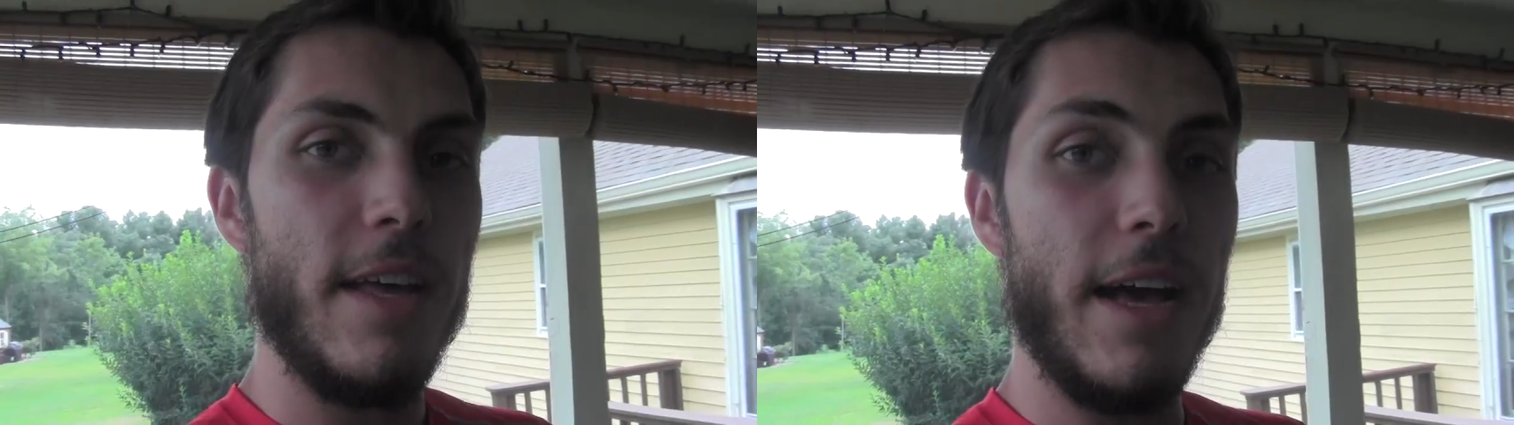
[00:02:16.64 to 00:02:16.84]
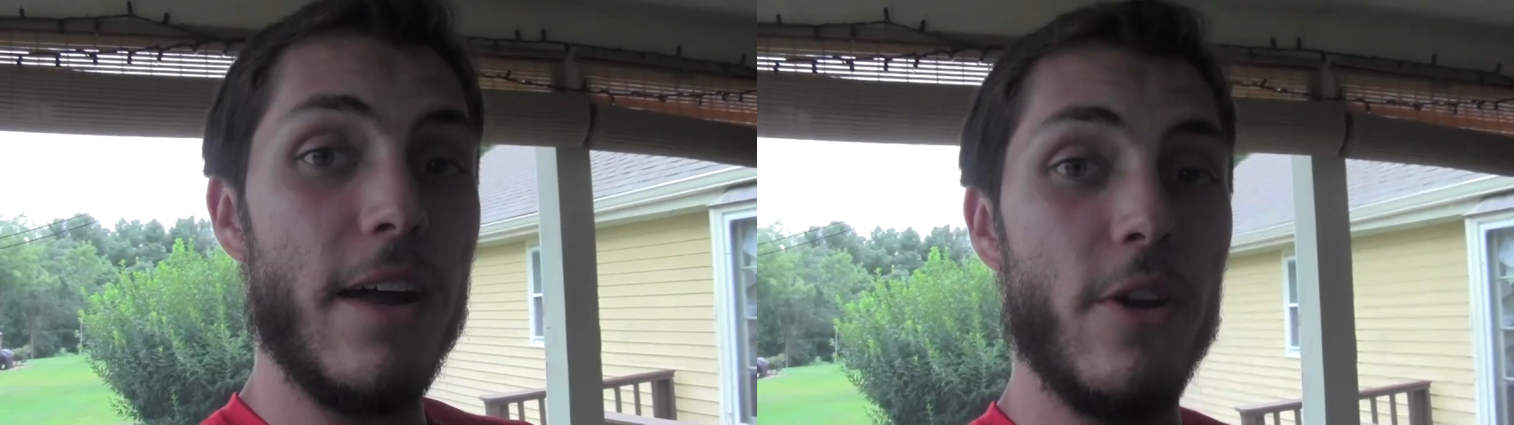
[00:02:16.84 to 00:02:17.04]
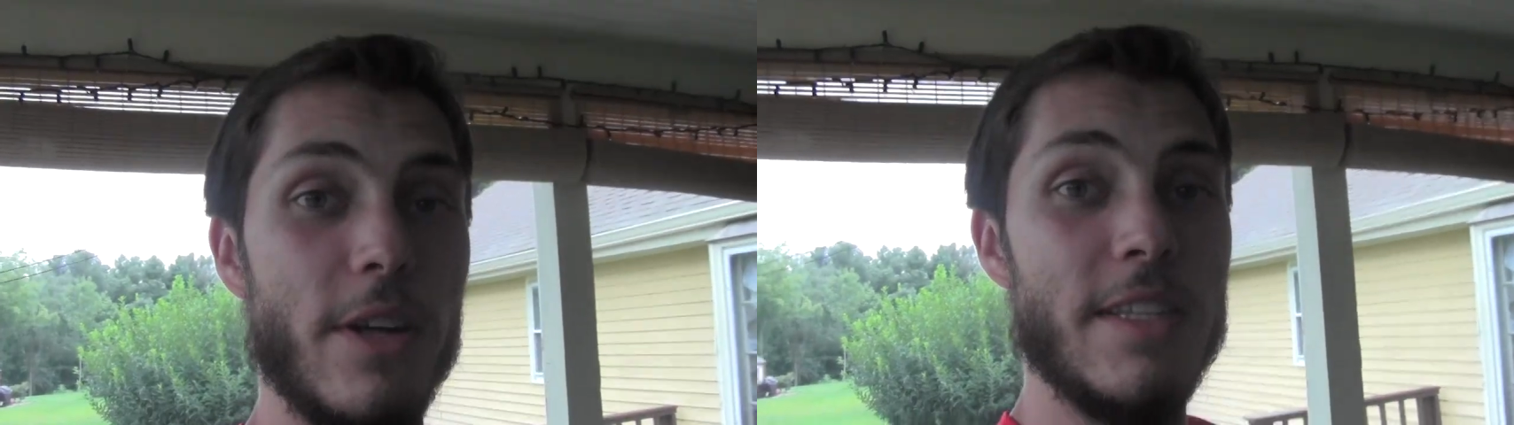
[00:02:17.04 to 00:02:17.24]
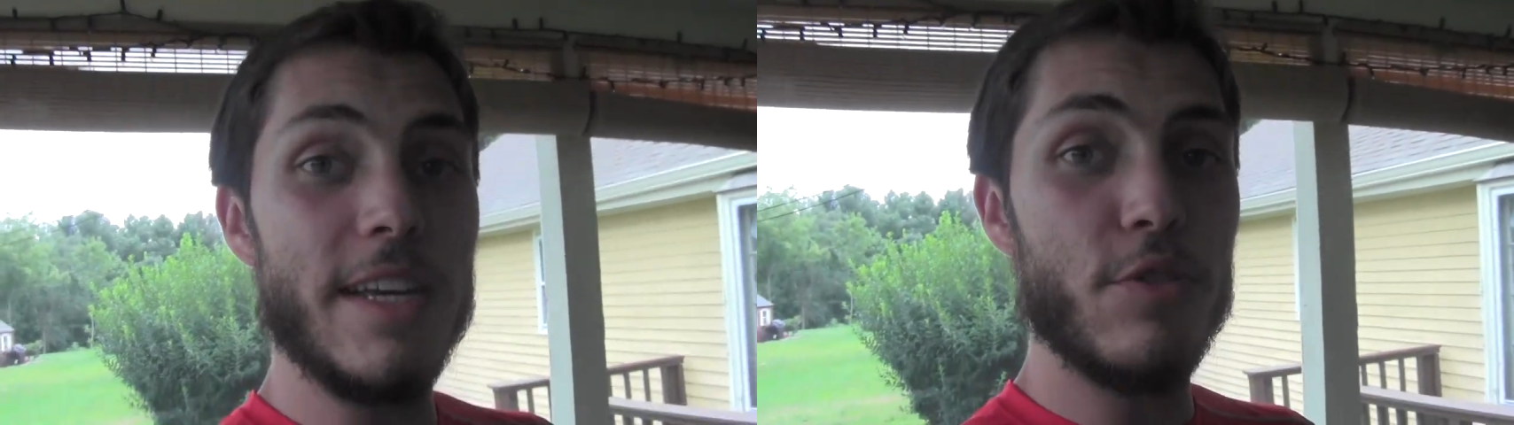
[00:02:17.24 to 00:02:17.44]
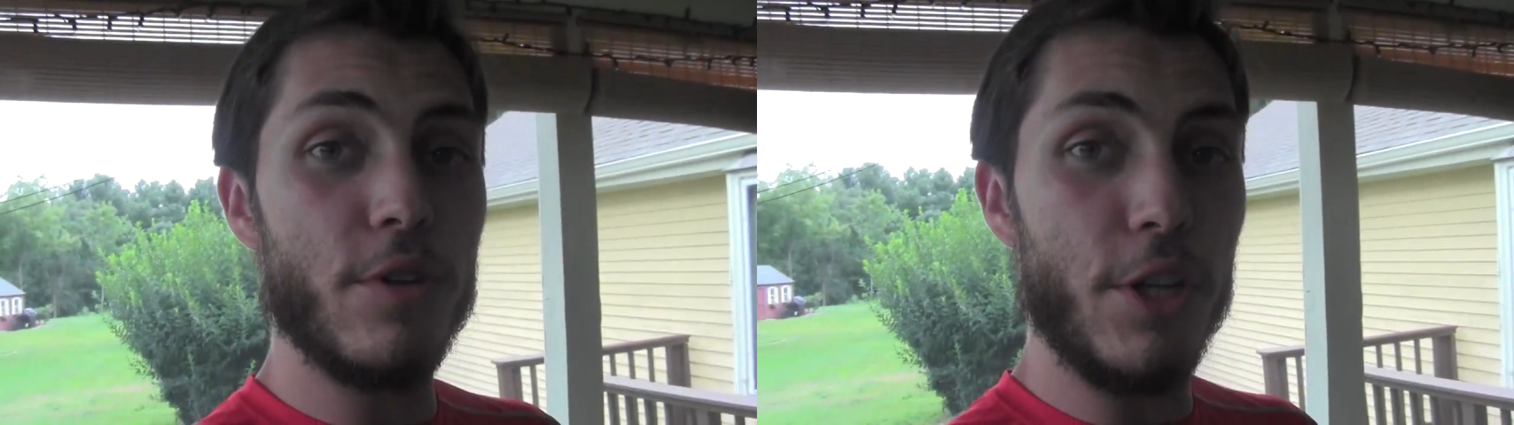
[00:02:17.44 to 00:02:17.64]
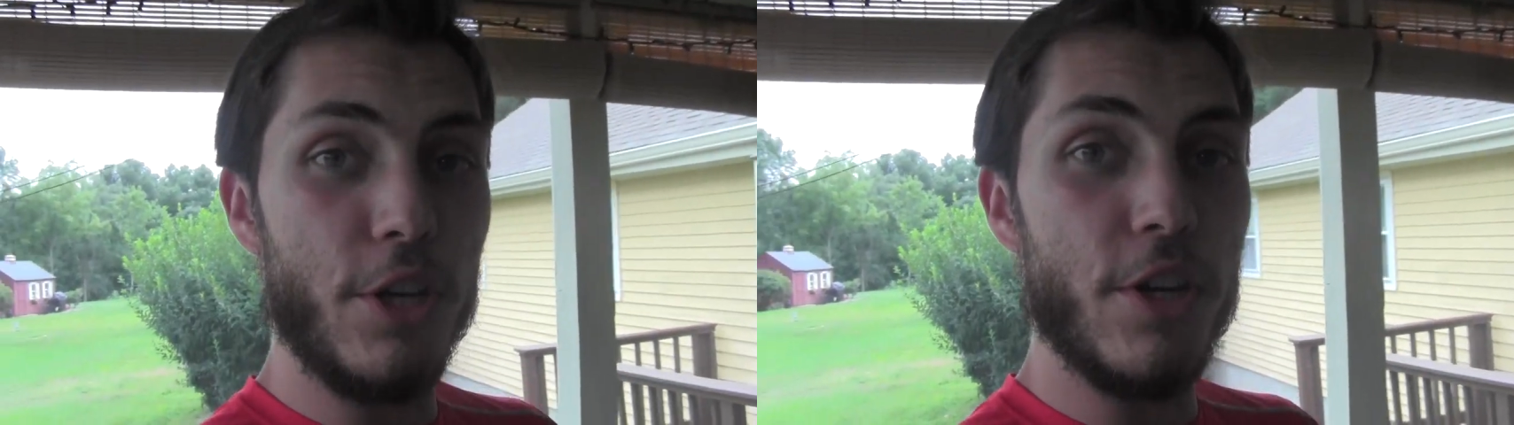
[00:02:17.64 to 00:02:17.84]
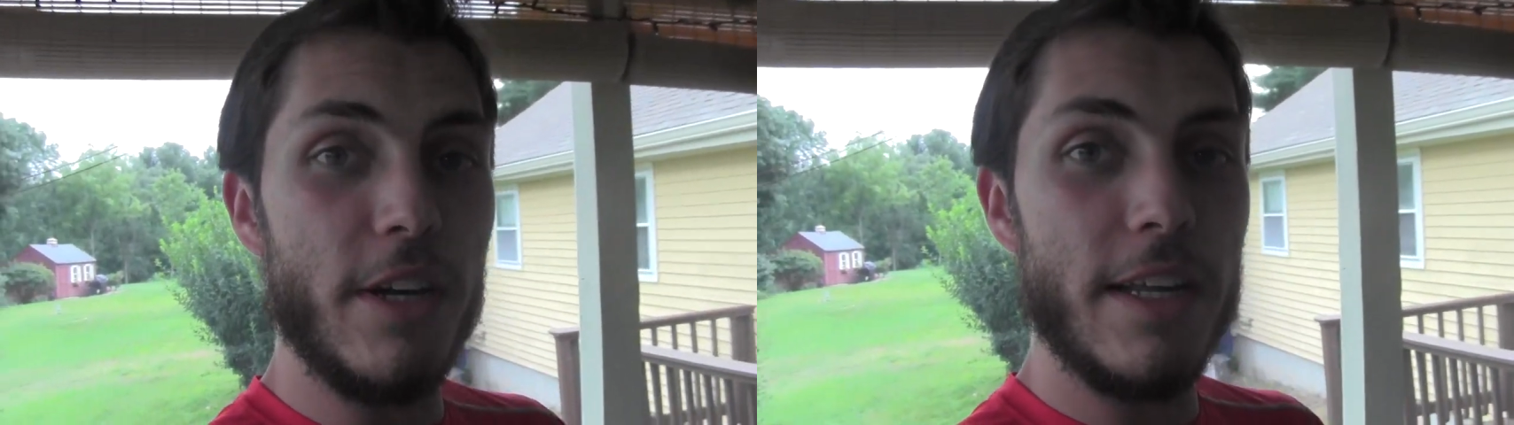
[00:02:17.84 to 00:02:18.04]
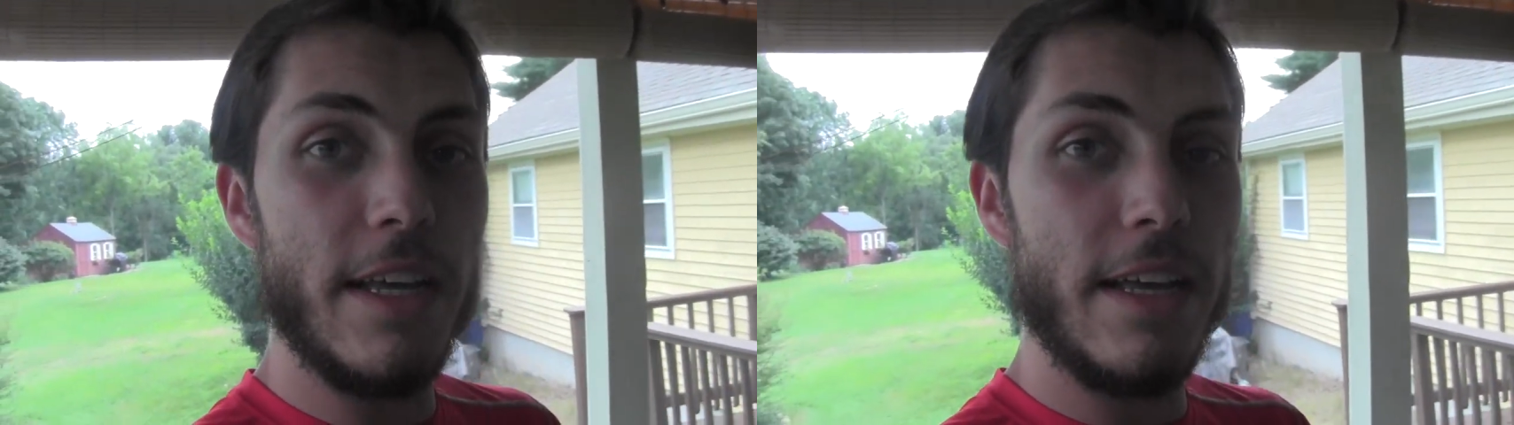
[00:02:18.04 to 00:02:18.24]
I don't know, it tastes really good,
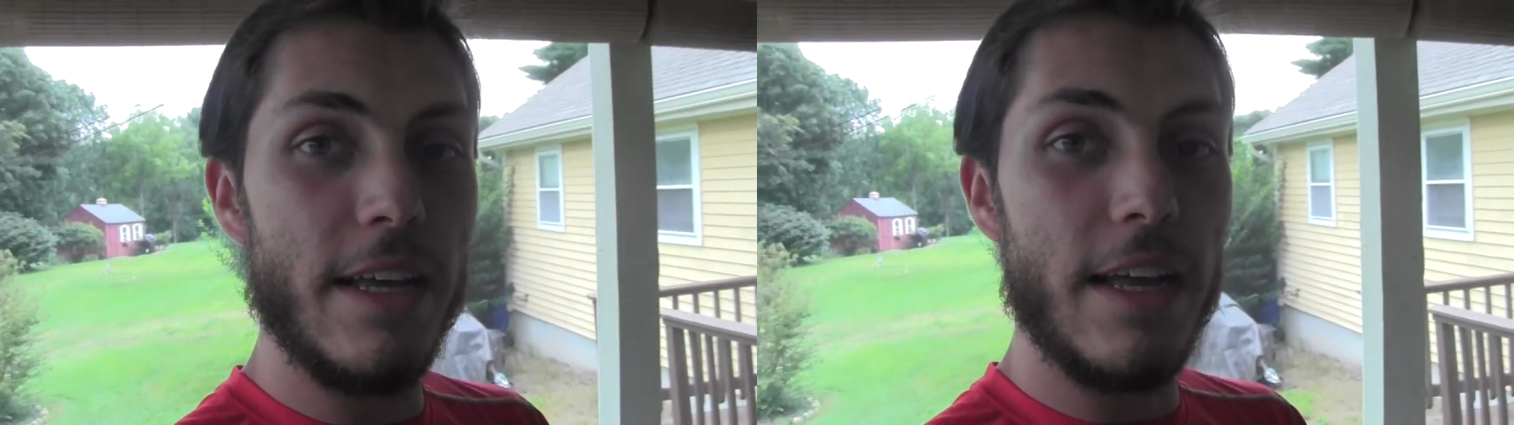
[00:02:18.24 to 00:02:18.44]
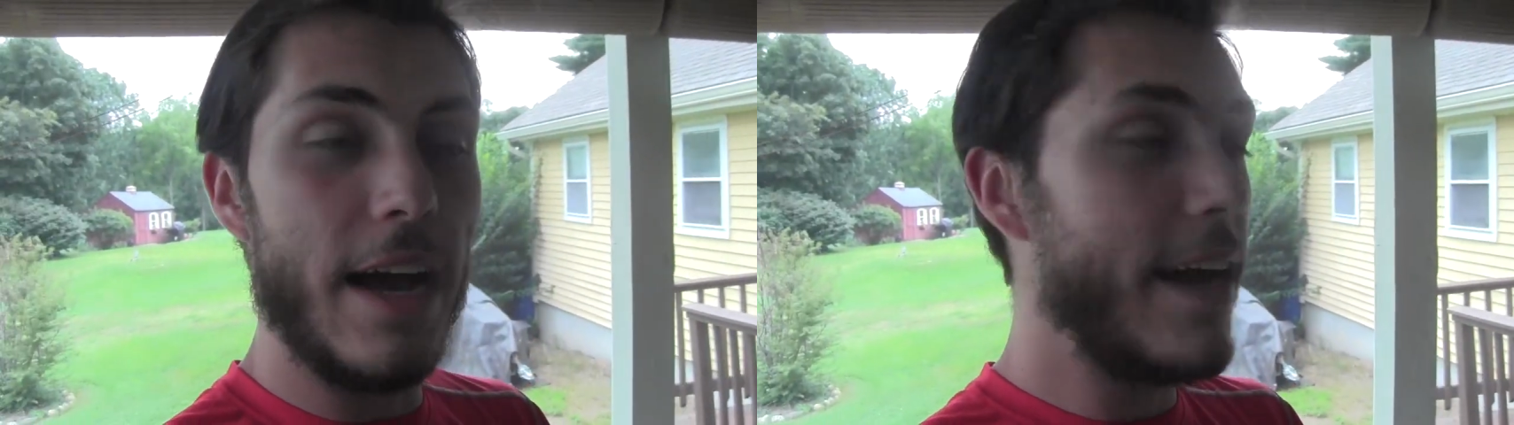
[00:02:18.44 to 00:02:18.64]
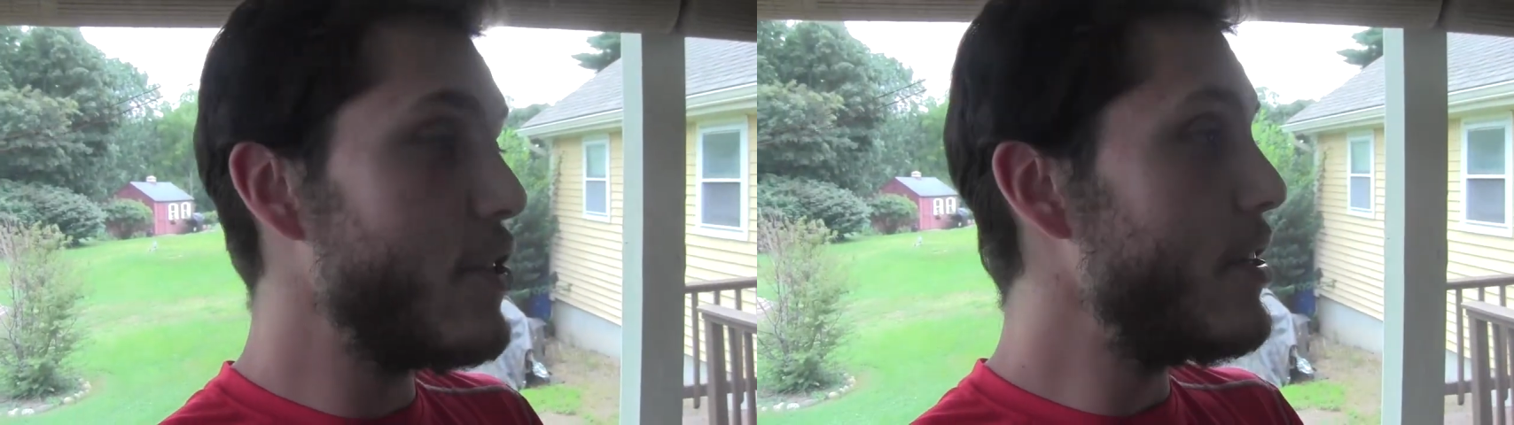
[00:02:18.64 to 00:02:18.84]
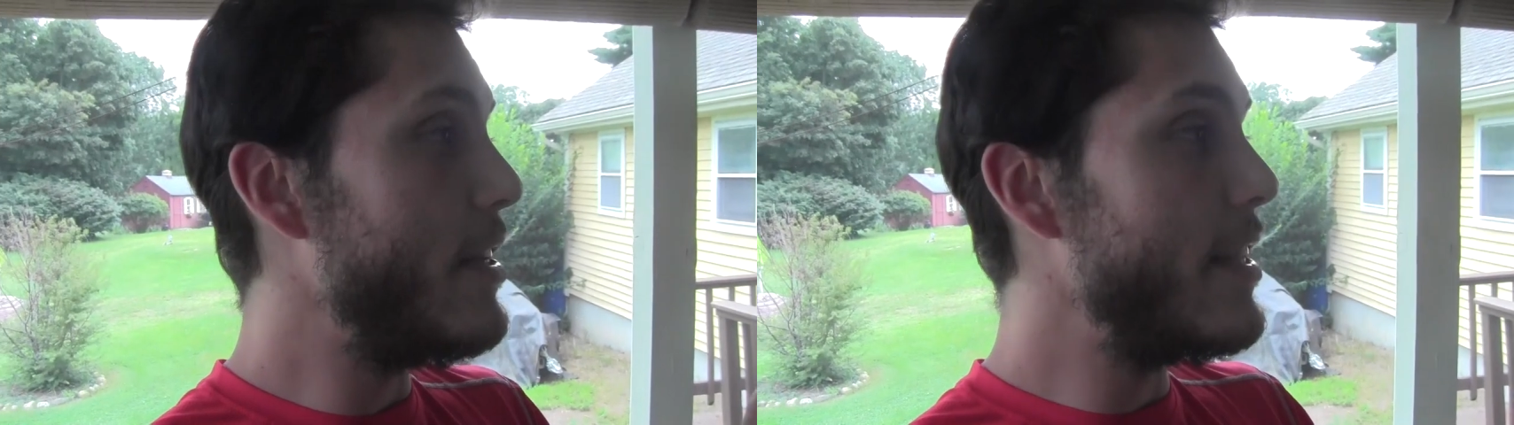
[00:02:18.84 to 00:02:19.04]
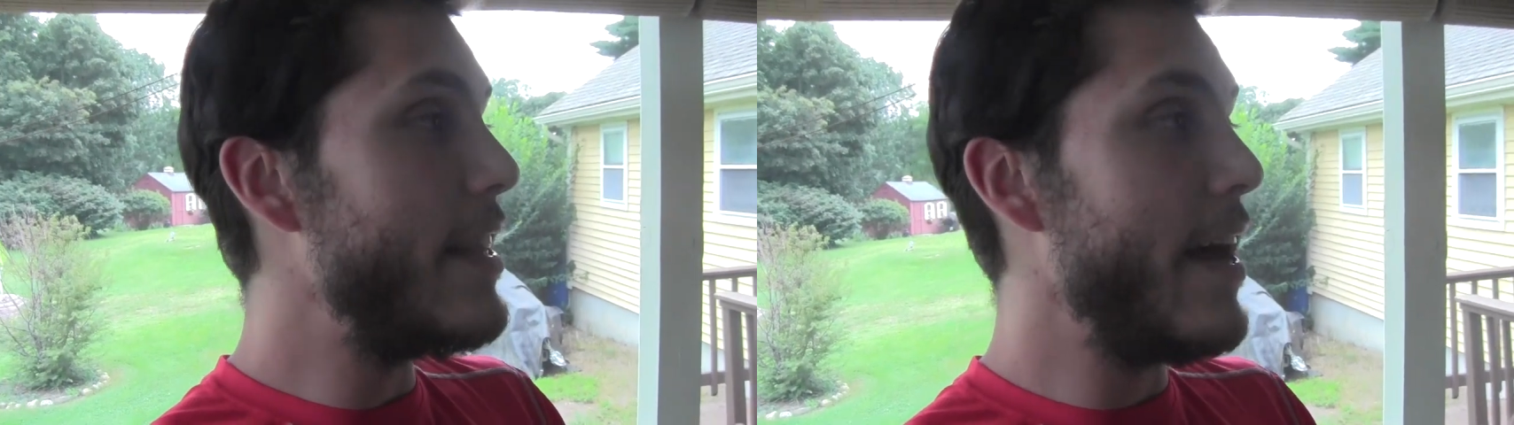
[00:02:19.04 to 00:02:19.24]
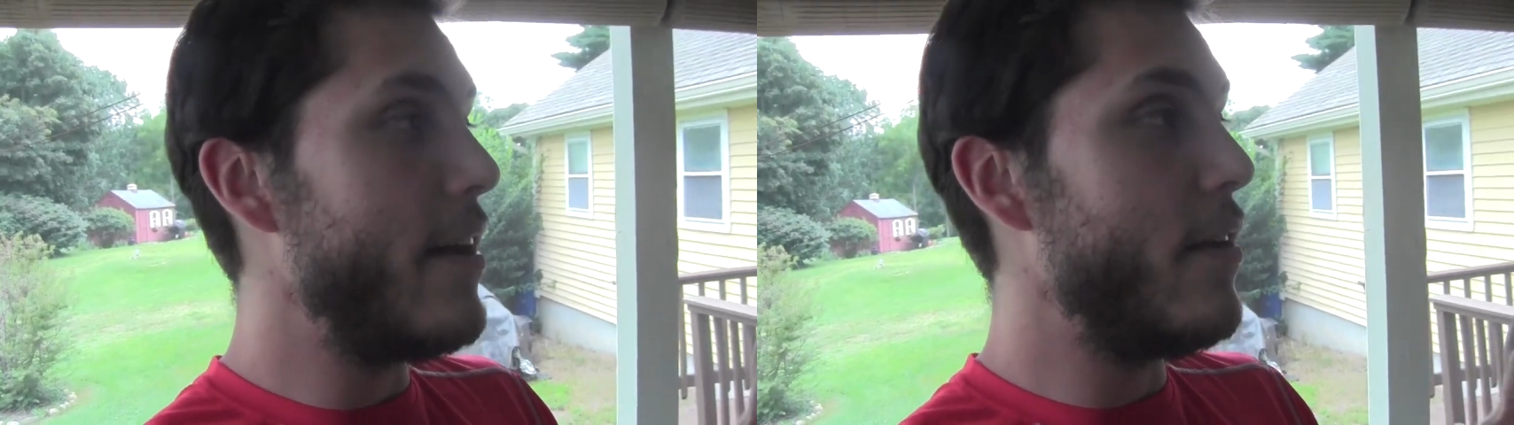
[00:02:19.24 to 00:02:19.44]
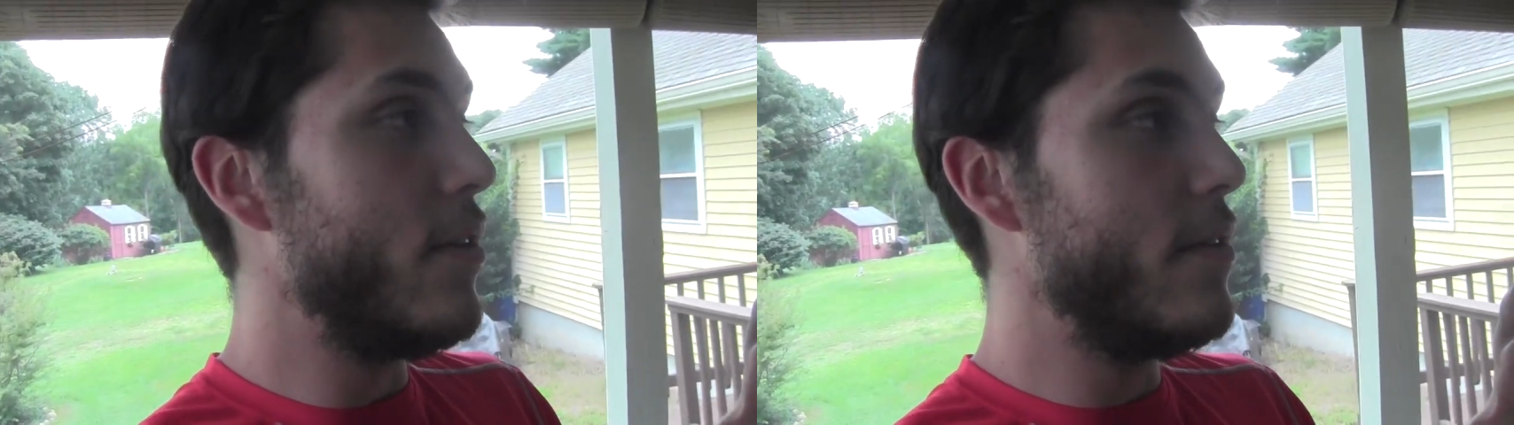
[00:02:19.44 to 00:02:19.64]
and it, it, I actually did that